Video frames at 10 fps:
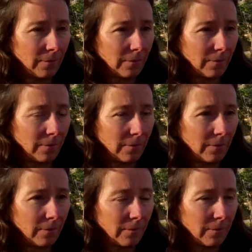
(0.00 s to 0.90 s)

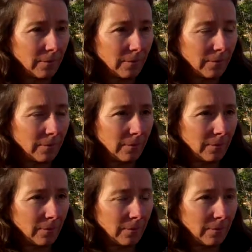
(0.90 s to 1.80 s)

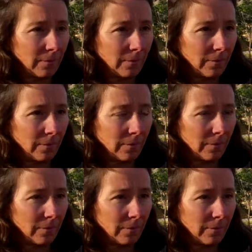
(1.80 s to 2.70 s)

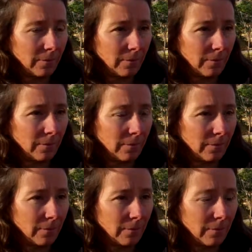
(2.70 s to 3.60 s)

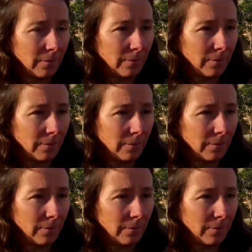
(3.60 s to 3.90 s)
No words are spoken by the person on screen.